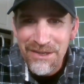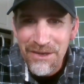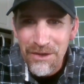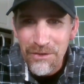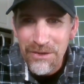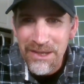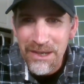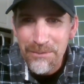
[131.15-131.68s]

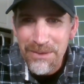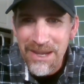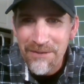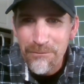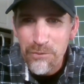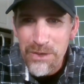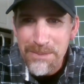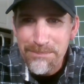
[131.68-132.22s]
Okay. We
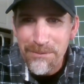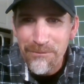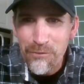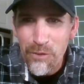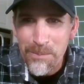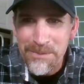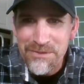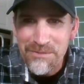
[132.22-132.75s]
have weak
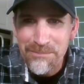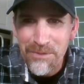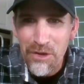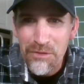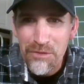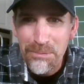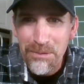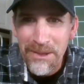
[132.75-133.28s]
performance from
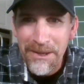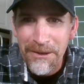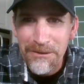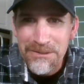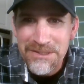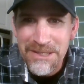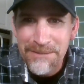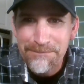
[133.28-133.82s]
both
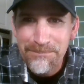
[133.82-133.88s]
players.